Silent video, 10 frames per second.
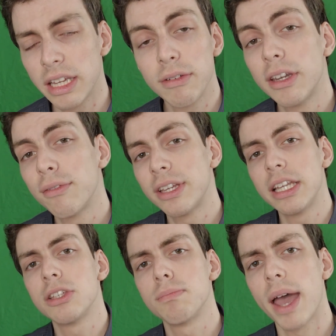Even if
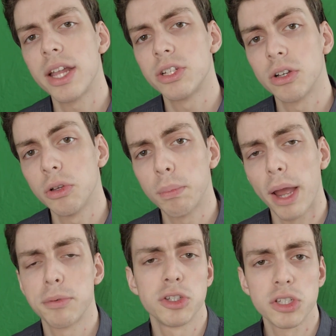it is magical,
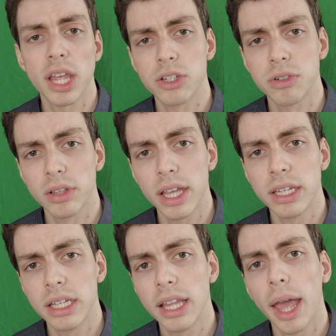perhaps just extra
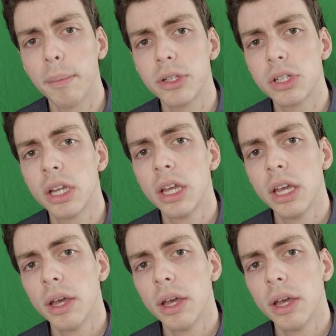lightning damage.